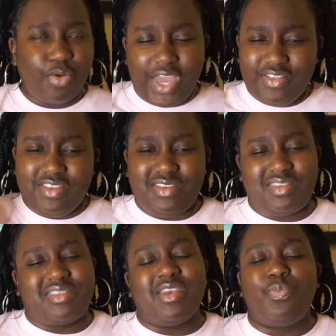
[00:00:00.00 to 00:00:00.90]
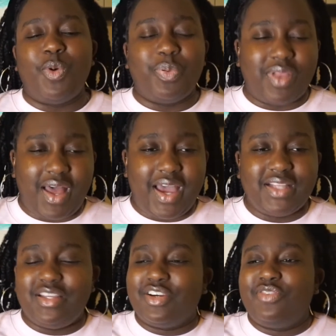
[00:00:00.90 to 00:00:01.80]
Okay, this is a simple
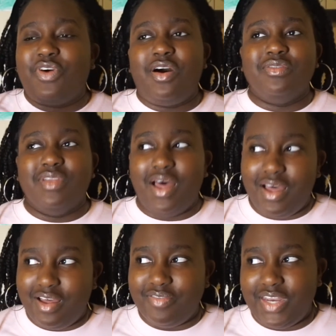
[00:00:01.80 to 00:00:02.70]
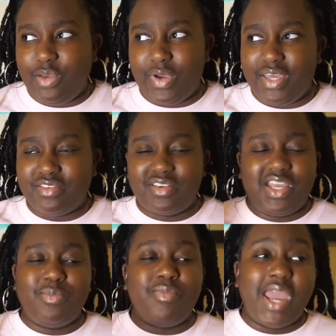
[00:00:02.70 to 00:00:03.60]
plot. They're gonna fall in love anyways. They're
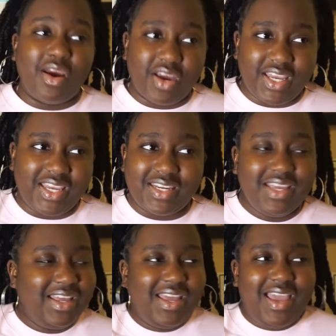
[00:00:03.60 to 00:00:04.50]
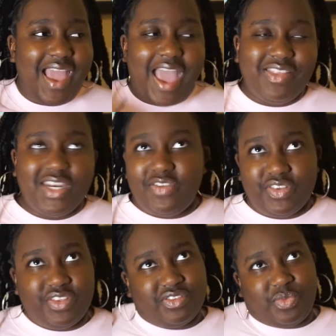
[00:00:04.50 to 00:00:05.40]
gonna get married, and then
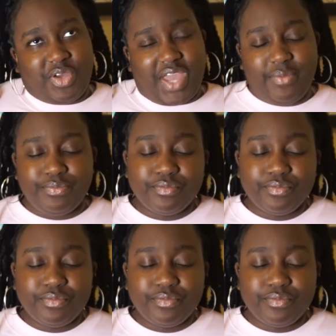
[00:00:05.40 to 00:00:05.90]
everything's gonna be okay.